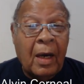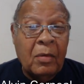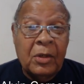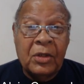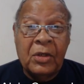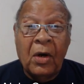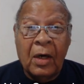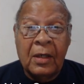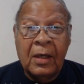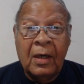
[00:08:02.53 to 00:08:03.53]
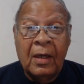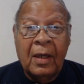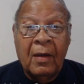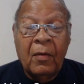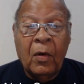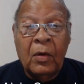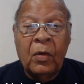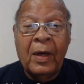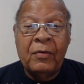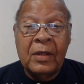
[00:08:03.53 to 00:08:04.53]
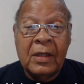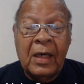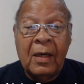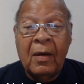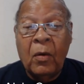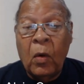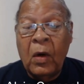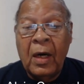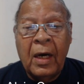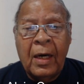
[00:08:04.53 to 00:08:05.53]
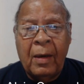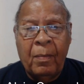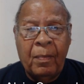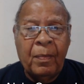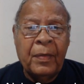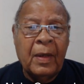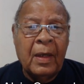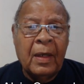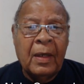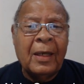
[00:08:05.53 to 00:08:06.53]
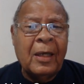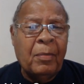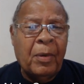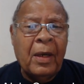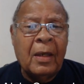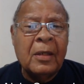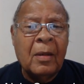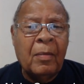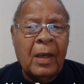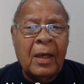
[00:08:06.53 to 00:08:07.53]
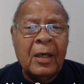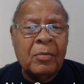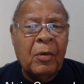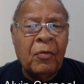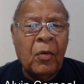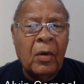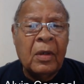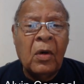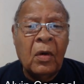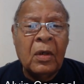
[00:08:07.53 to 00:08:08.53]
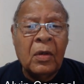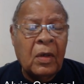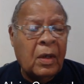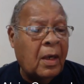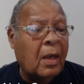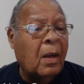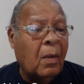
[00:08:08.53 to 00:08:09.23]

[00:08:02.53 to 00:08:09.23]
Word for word: I was shocked, although I've seen or heard him, that he played some innings before and looked good.